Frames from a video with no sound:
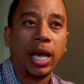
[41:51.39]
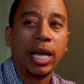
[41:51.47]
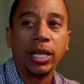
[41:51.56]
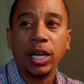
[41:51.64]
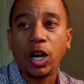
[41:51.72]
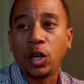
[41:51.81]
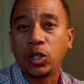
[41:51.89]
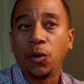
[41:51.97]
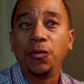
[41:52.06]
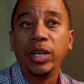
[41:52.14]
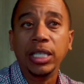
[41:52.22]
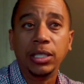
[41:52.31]
And then it
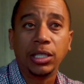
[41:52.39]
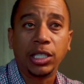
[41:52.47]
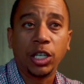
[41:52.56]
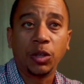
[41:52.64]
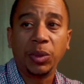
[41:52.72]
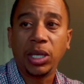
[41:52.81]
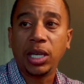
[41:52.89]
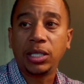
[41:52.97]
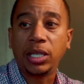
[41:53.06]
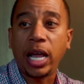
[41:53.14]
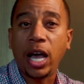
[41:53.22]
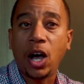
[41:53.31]
also feeds each other,
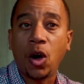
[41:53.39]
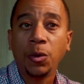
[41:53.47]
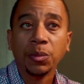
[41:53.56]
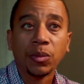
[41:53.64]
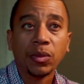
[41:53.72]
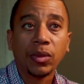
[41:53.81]
because now